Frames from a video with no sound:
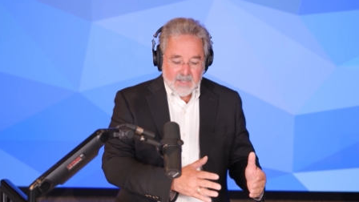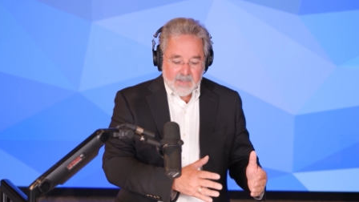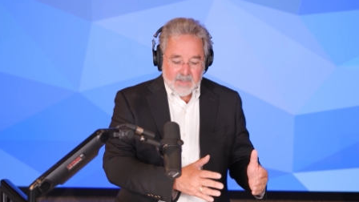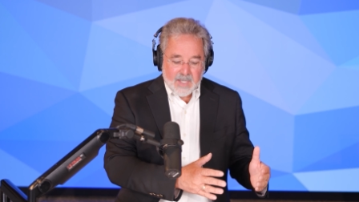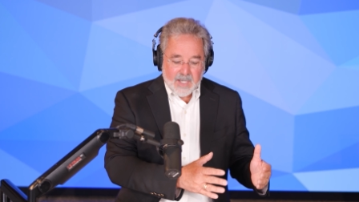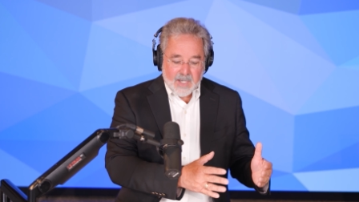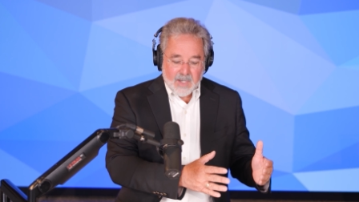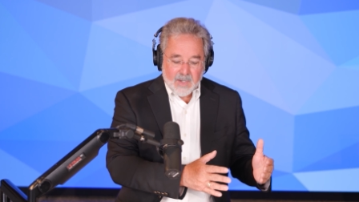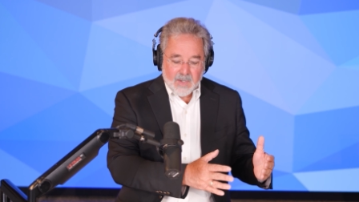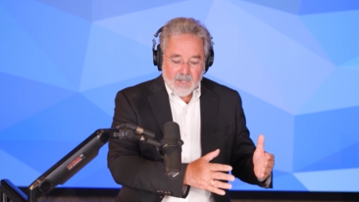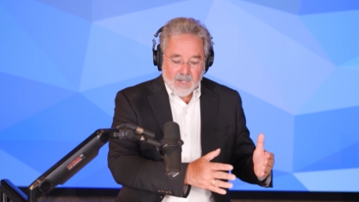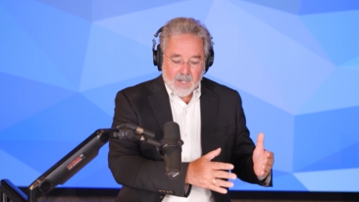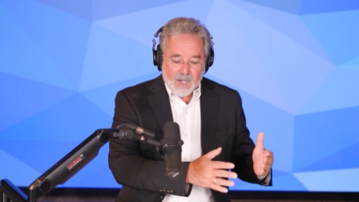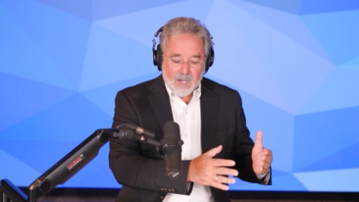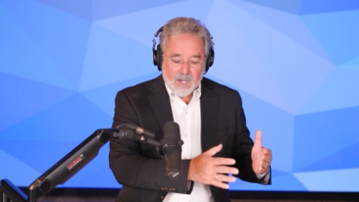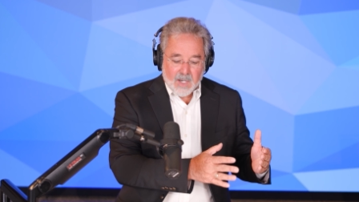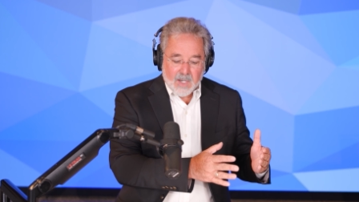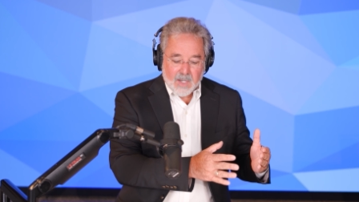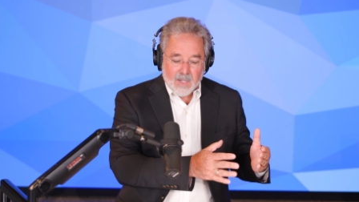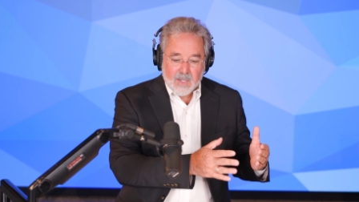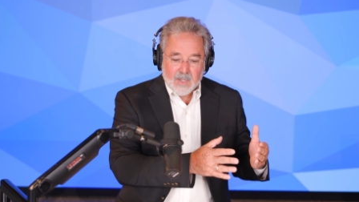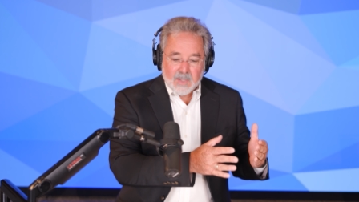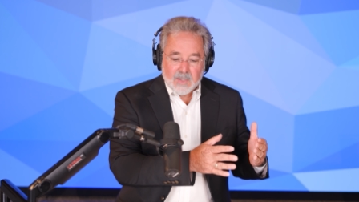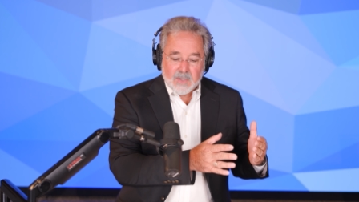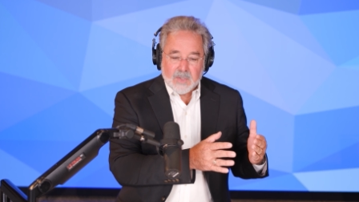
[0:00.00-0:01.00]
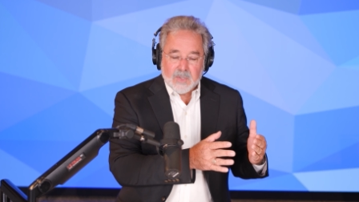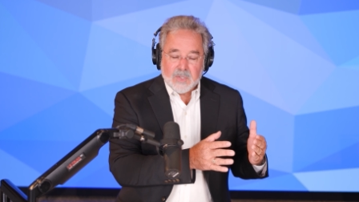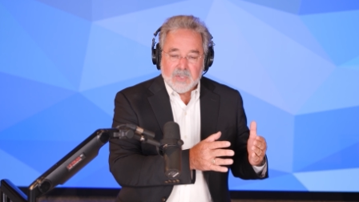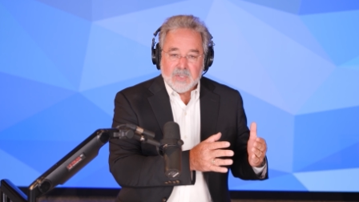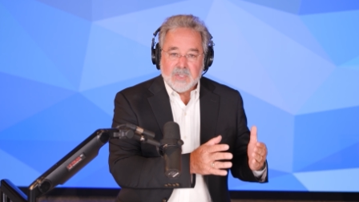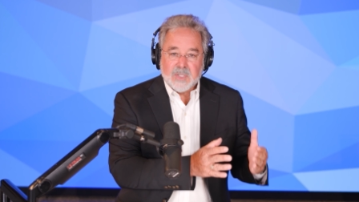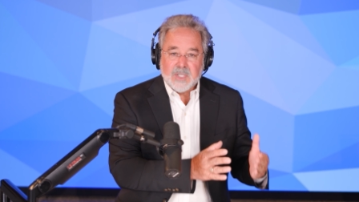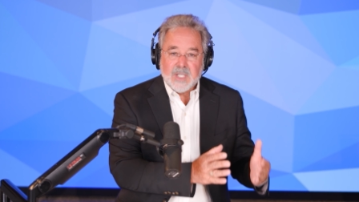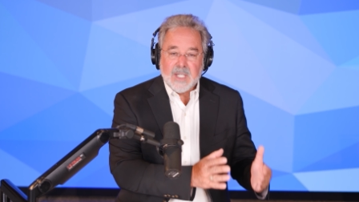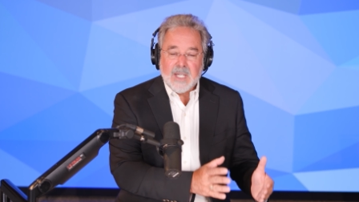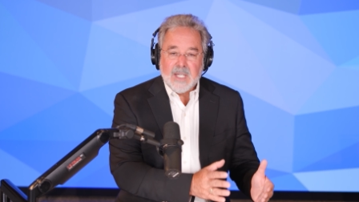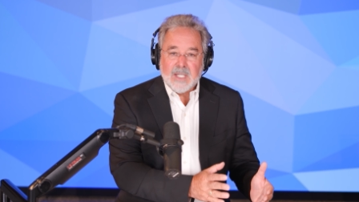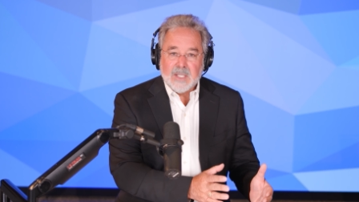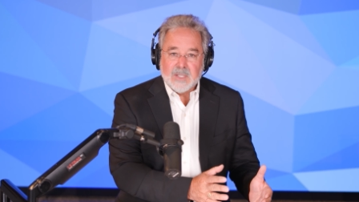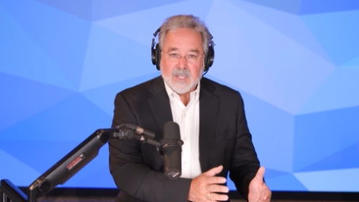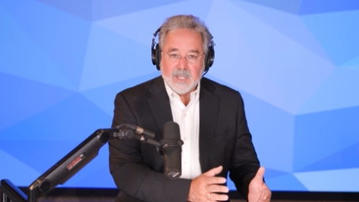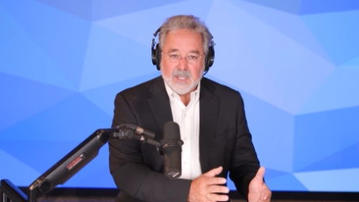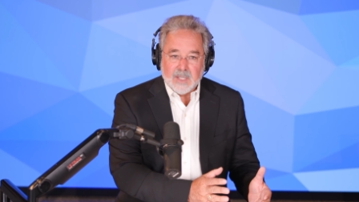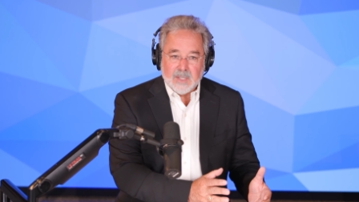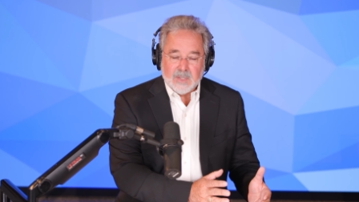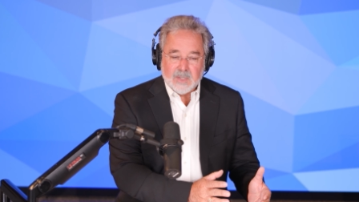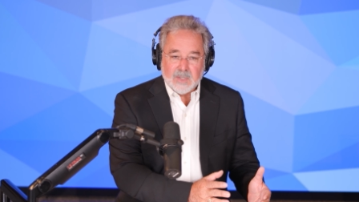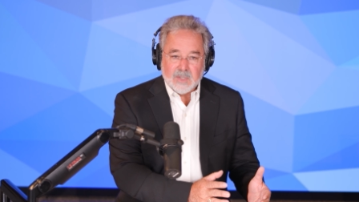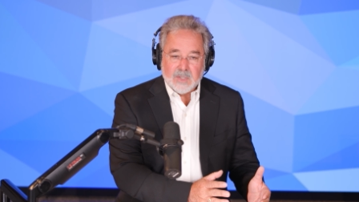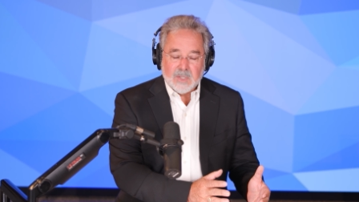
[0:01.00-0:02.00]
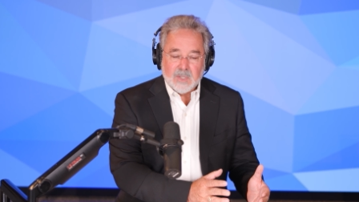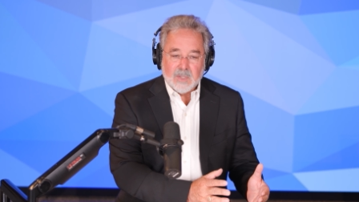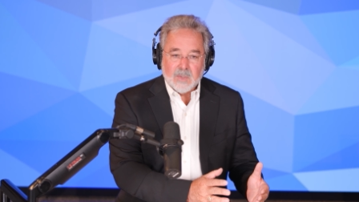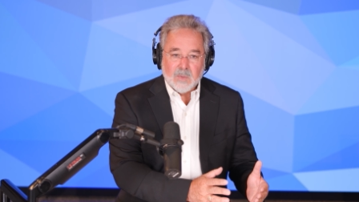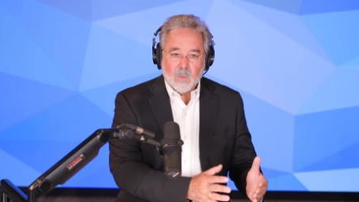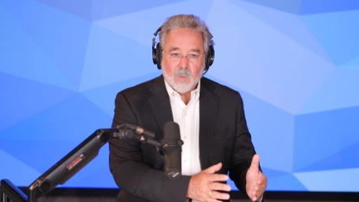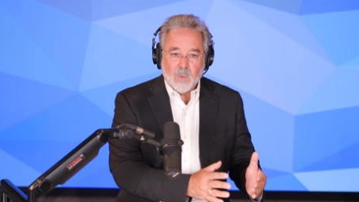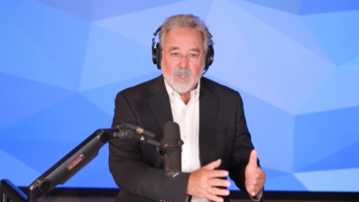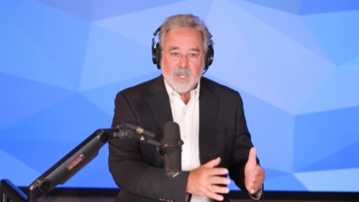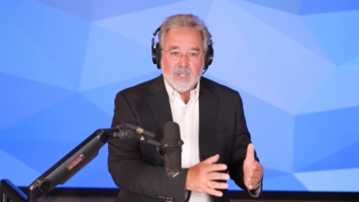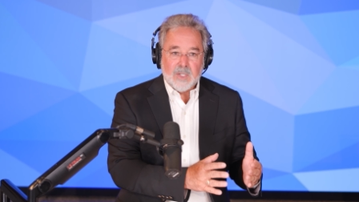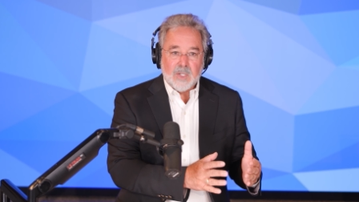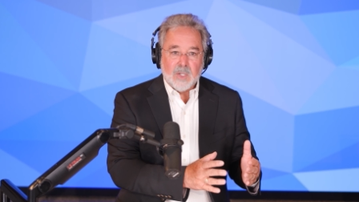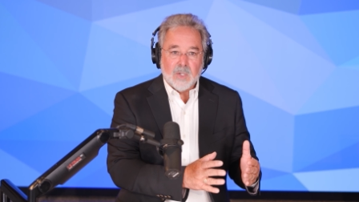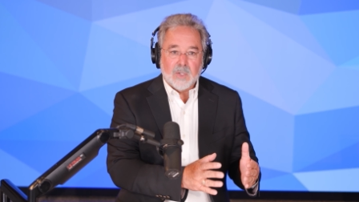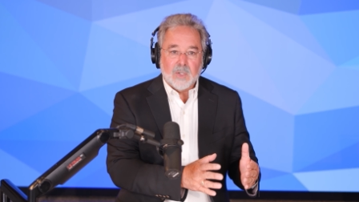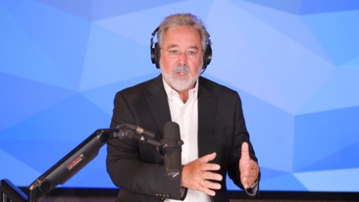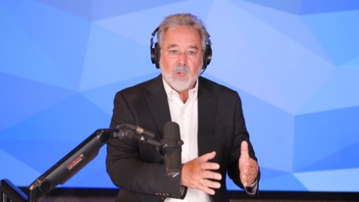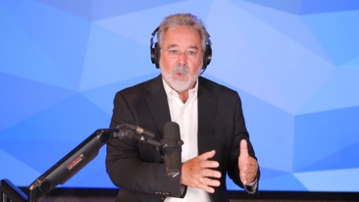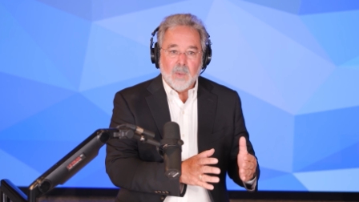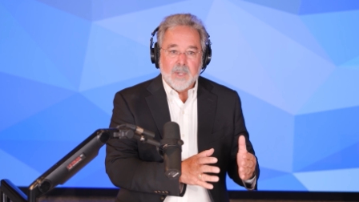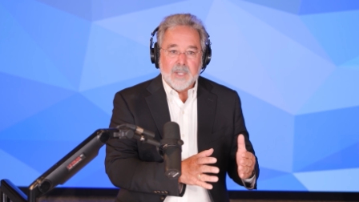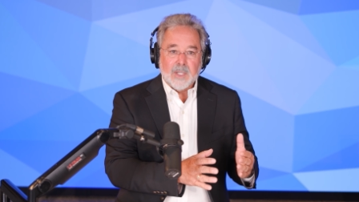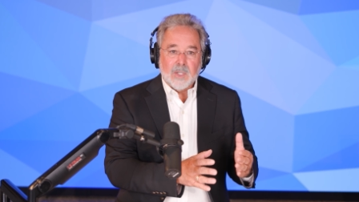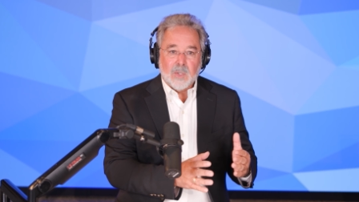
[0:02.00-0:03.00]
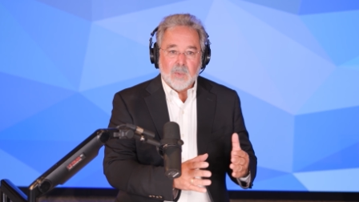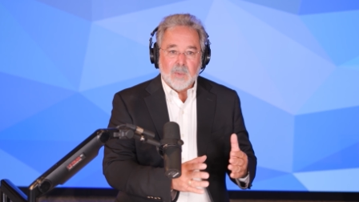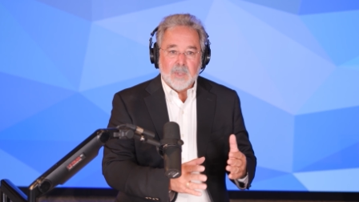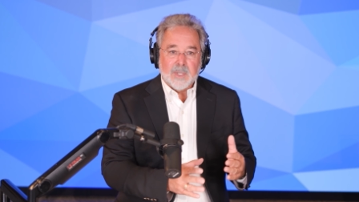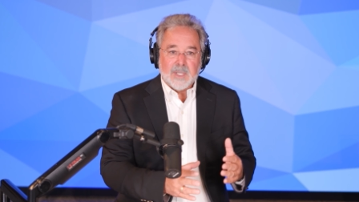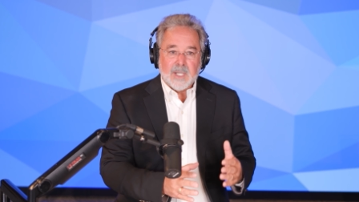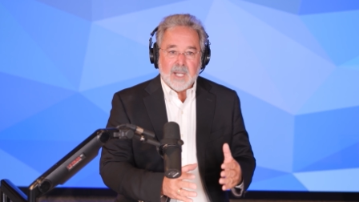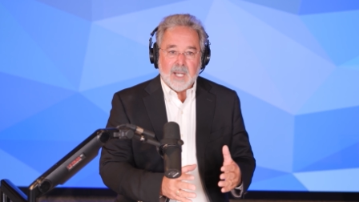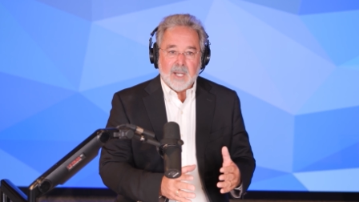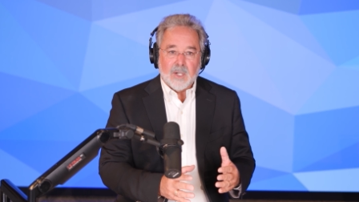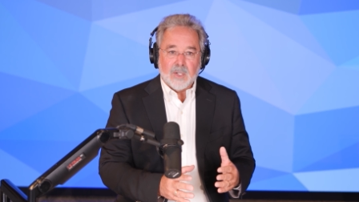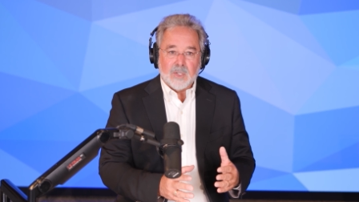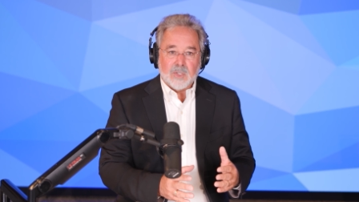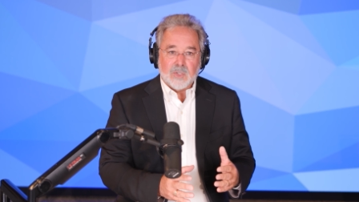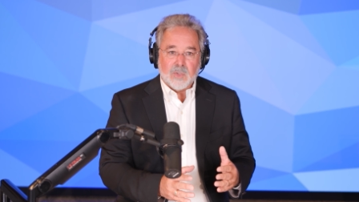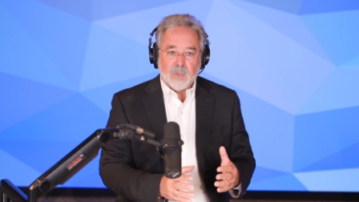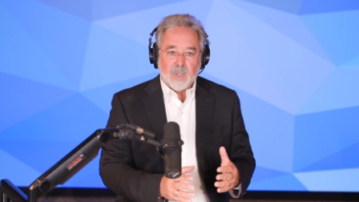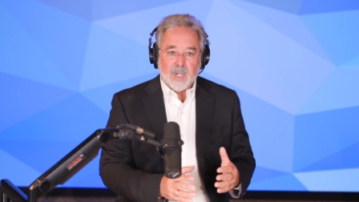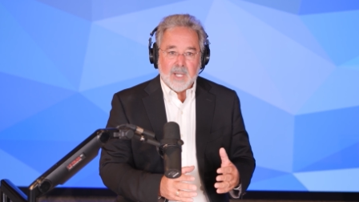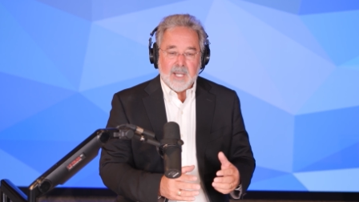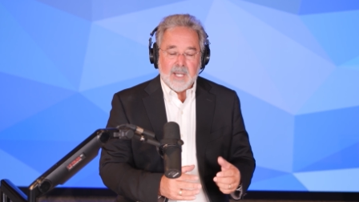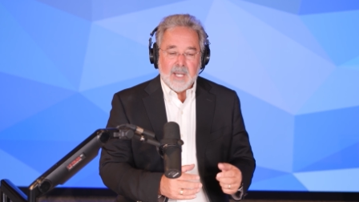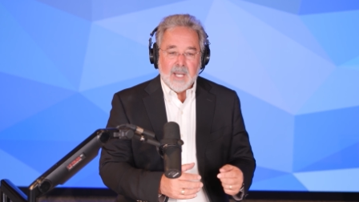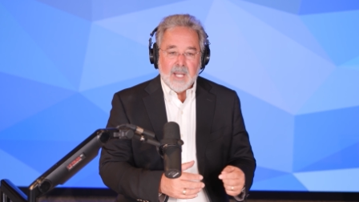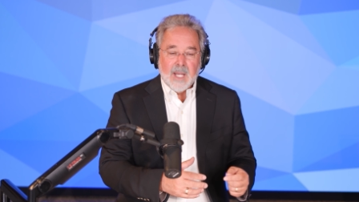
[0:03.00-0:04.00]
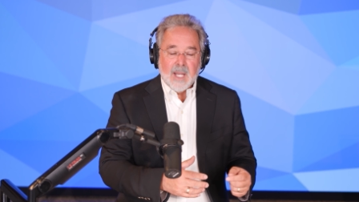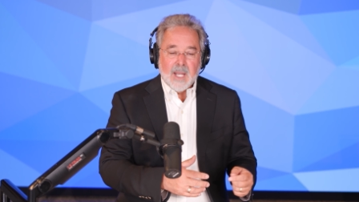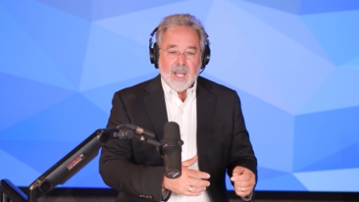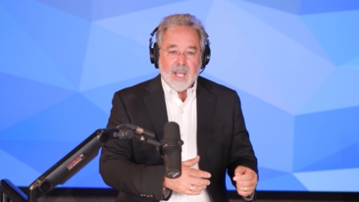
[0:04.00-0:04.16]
there are seasons when you're going through a dire strait.